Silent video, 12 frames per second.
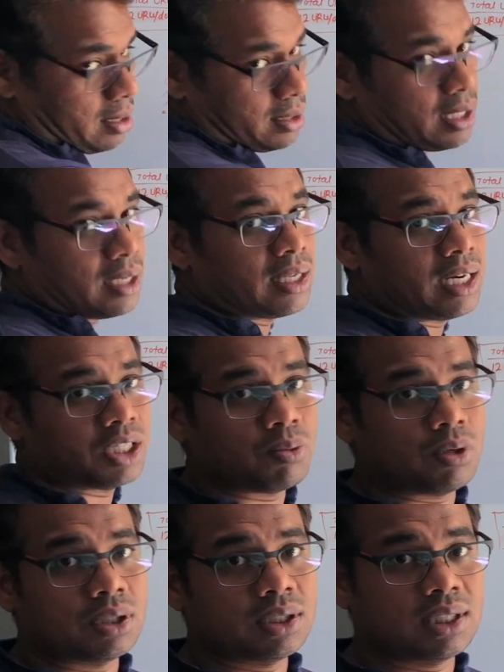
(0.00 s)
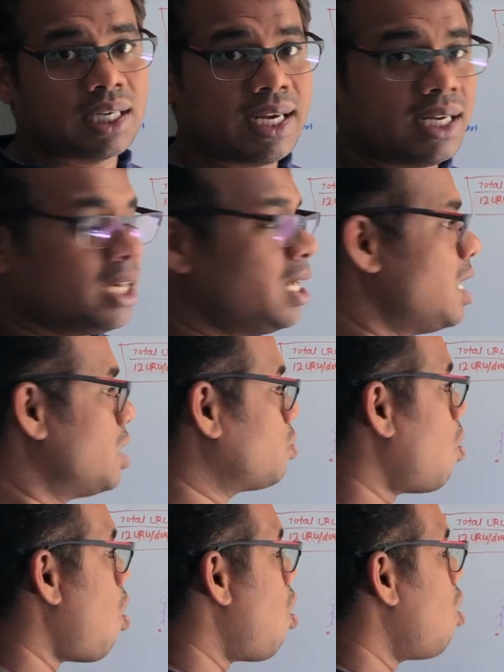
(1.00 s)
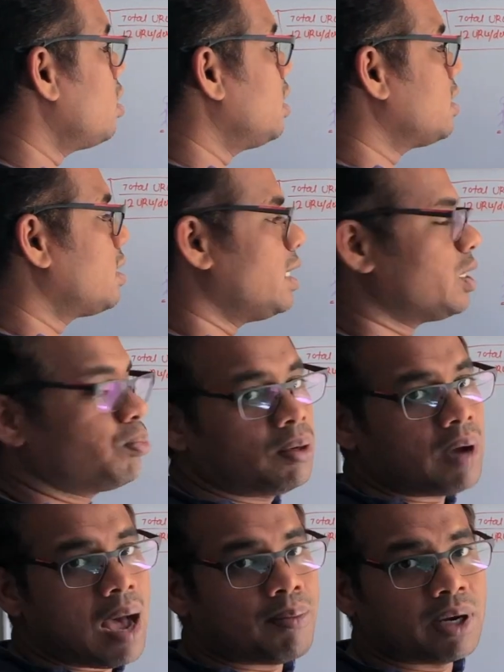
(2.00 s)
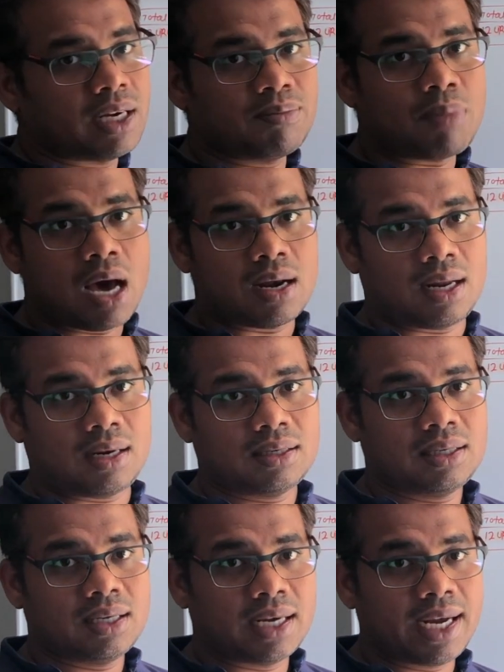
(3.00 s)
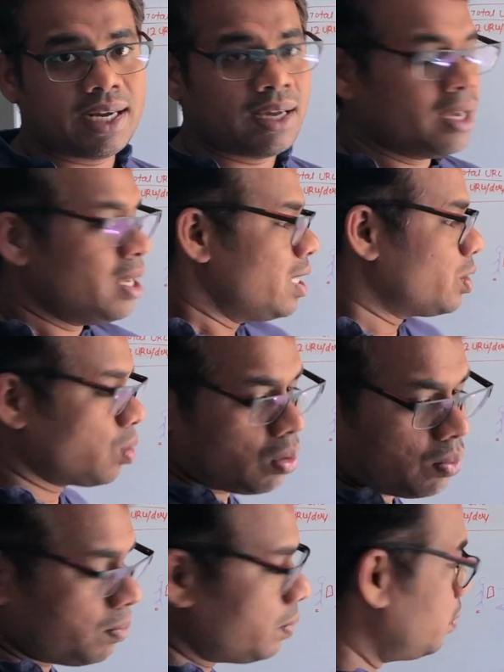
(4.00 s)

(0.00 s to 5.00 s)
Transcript: send the response, right? So all these things will happen in parallel, right? So